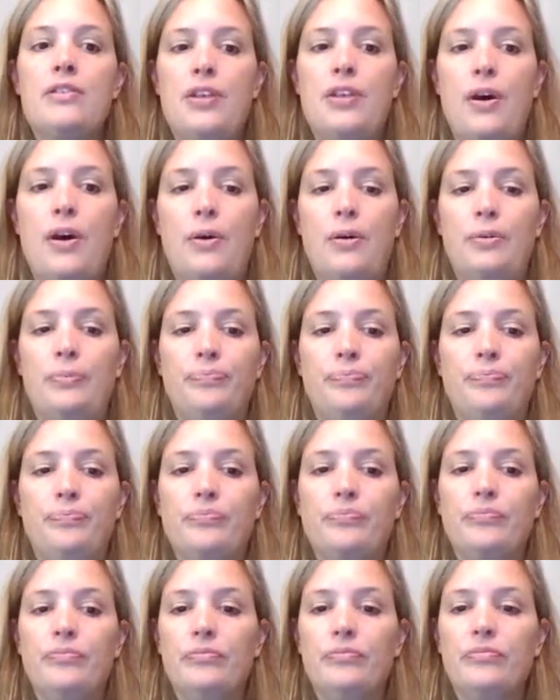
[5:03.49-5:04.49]
So
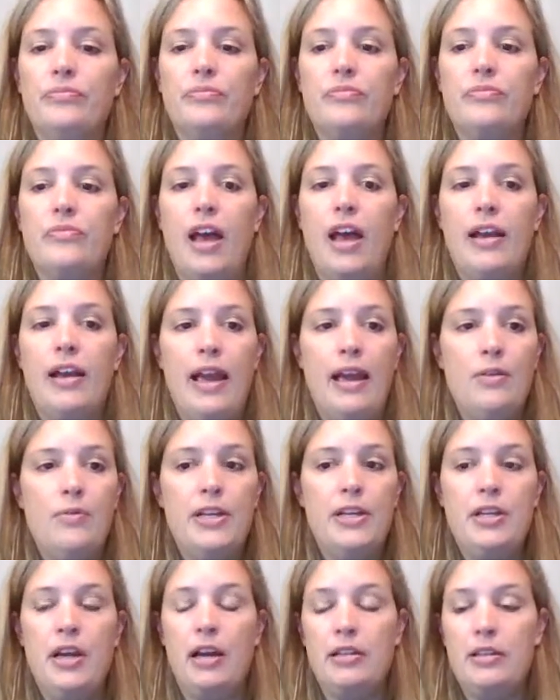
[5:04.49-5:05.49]
again,
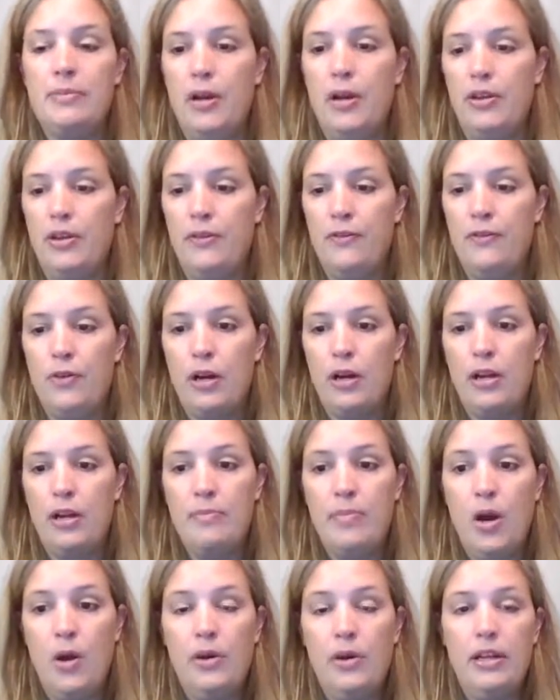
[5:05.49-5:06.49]
we talked about the four
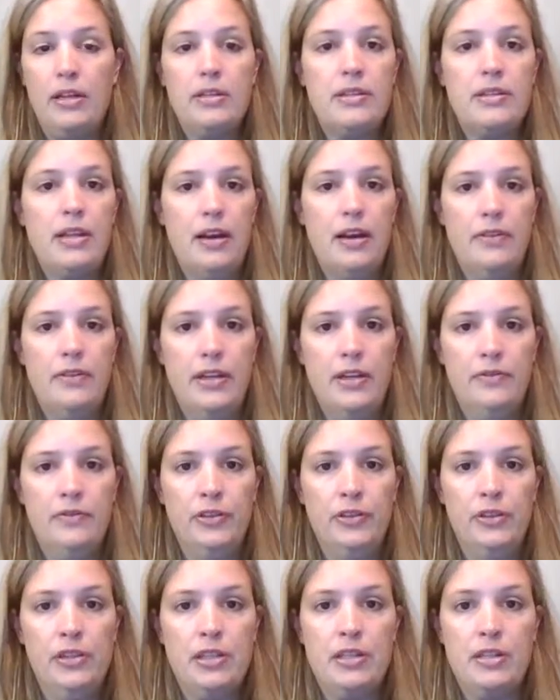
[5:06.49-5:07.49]
components of
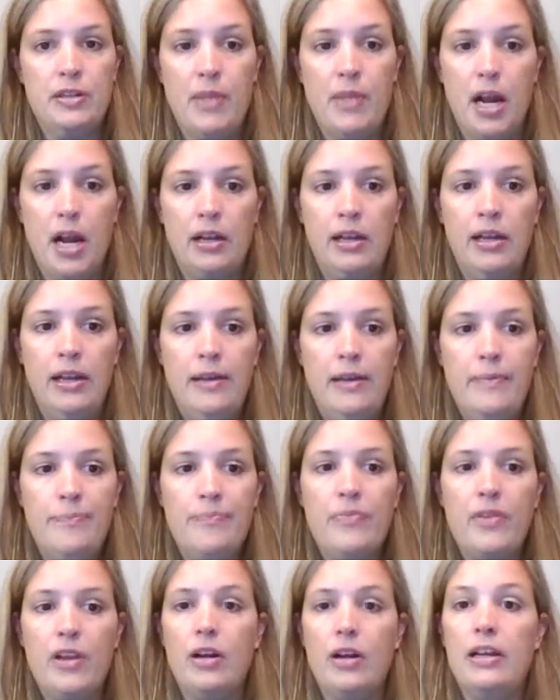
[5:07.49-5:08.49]
influencer
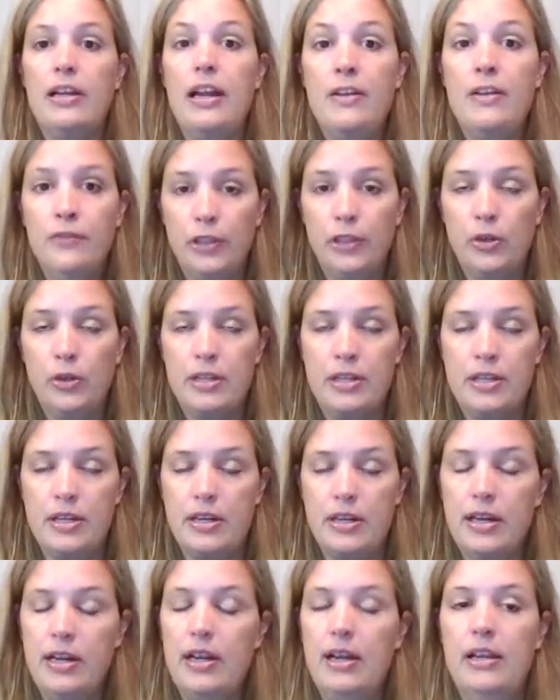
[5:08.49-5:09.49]
marketing or an
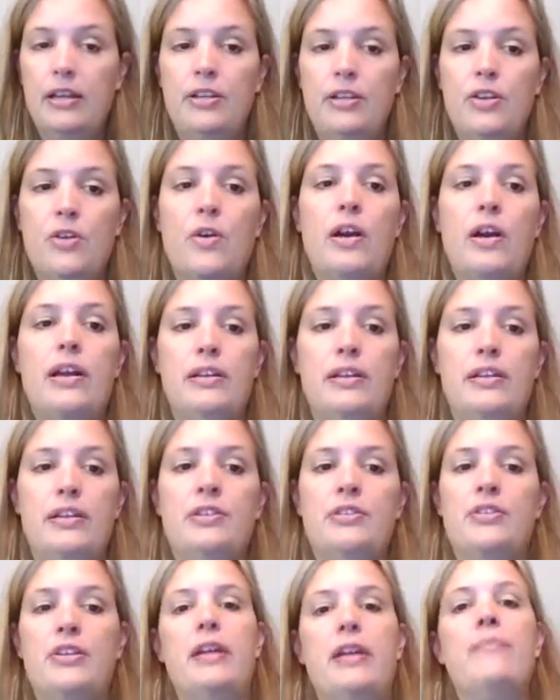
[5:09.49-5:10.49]
influencer in your
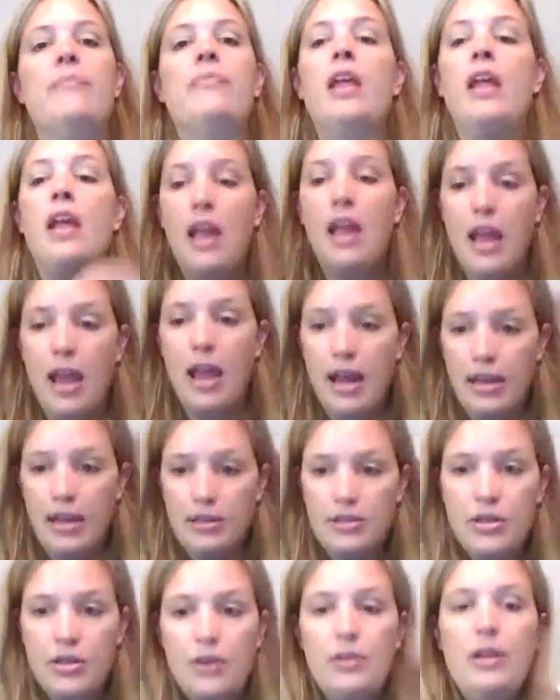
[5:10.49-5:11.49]
industry.
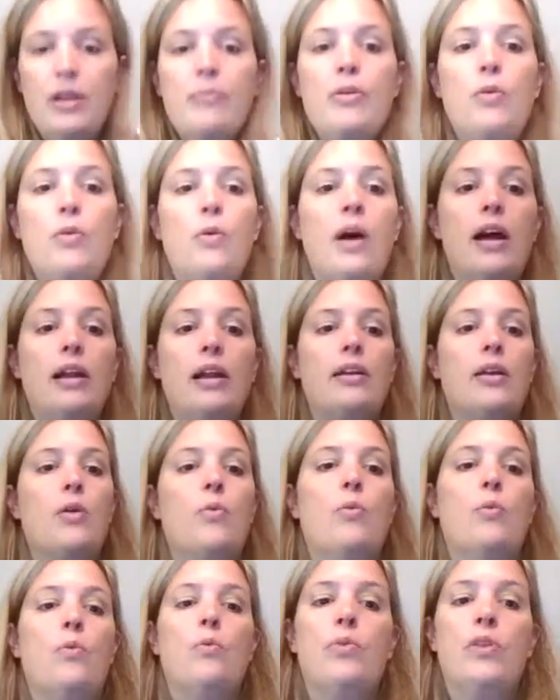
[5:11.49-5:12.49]
And so number
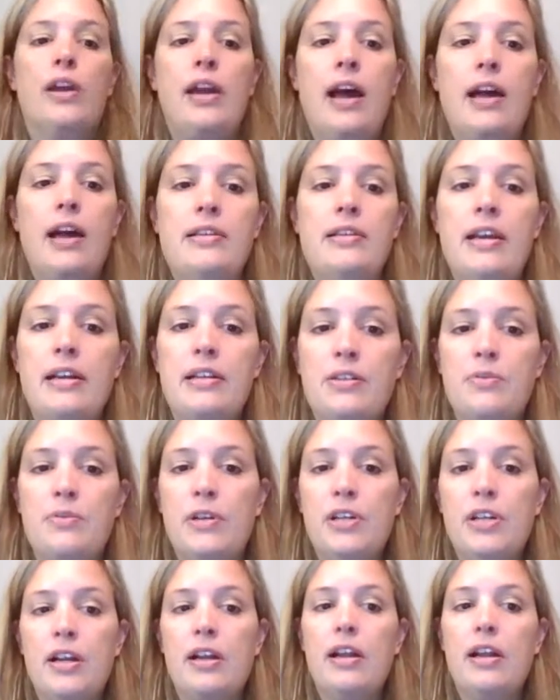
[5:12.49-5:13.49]
one, the context
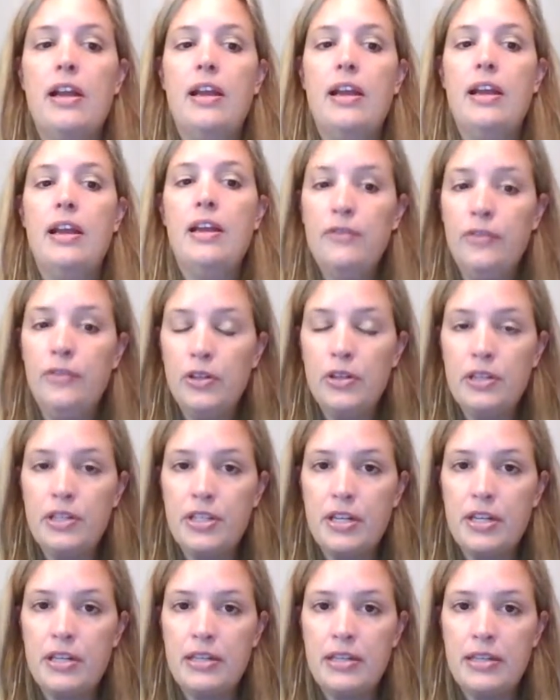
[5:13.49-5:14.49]
when your
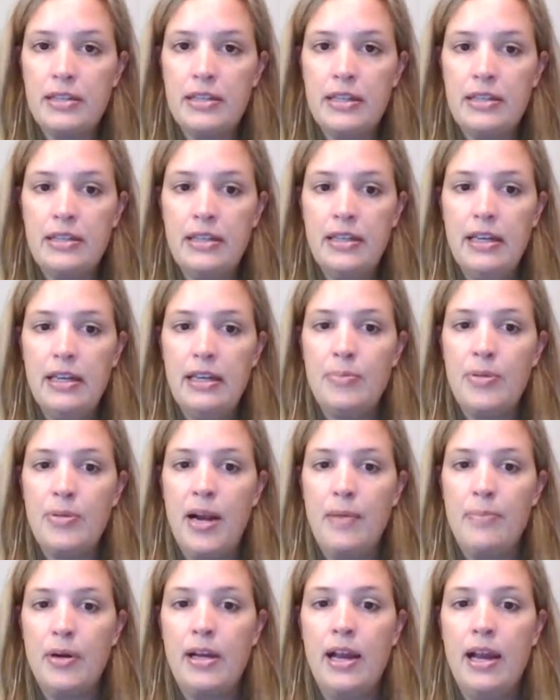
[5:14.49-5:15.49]
influencer is existing in the
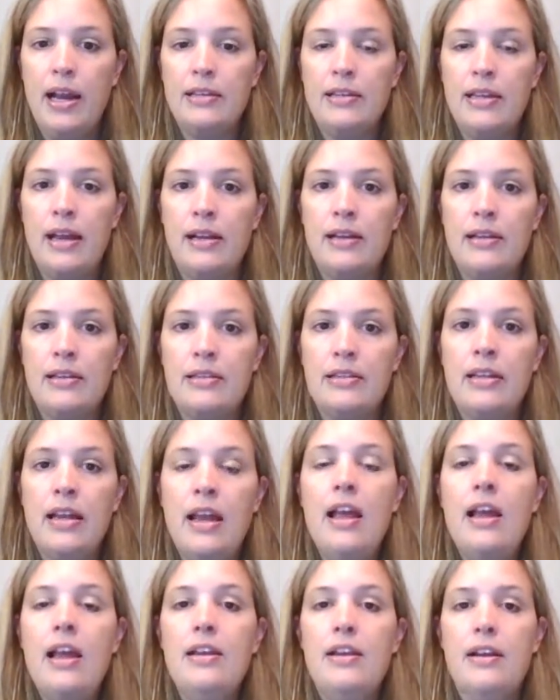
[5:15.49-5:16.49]
proper context,
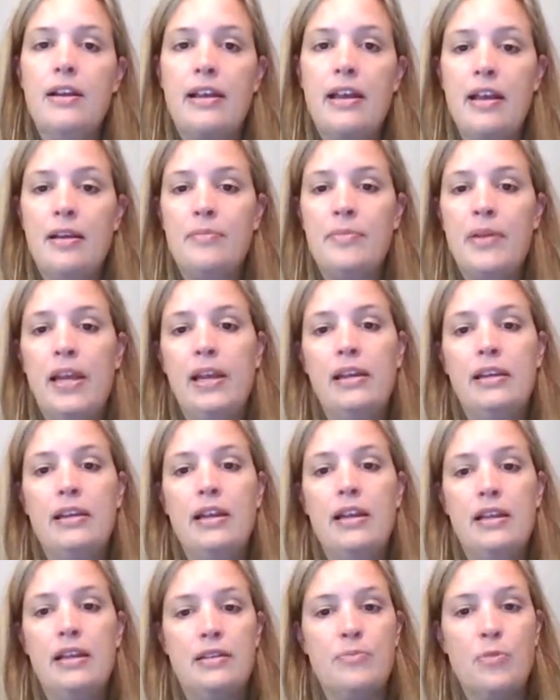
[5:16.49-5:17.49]
your
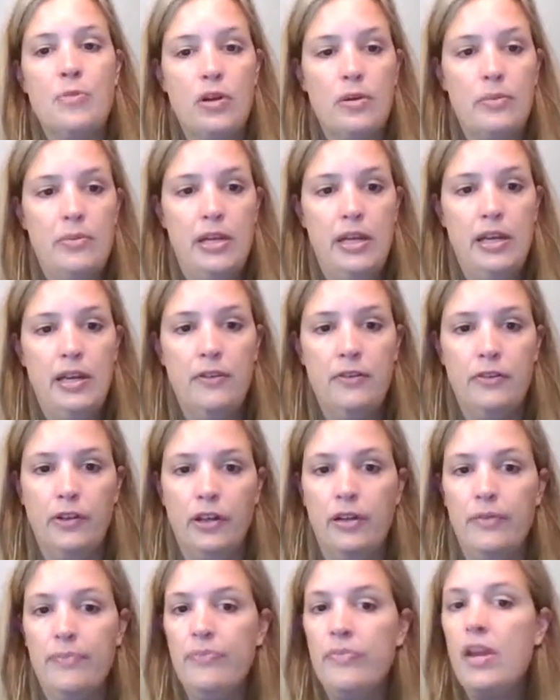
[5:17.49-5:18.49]
campaign is more
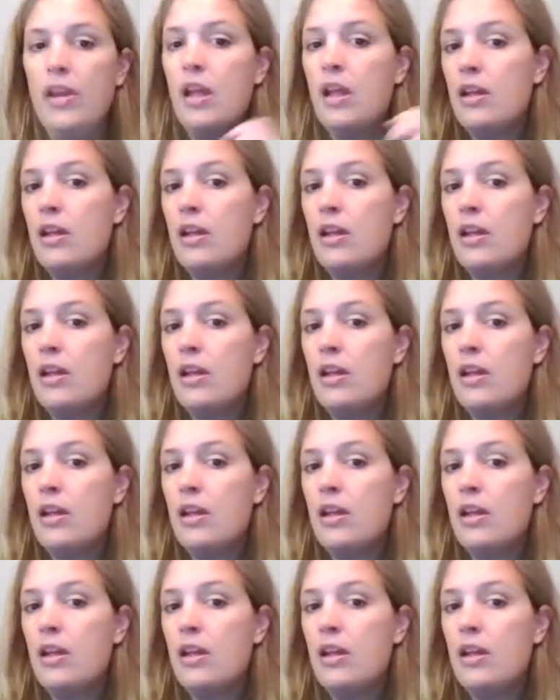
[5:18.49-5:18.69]
meaningful.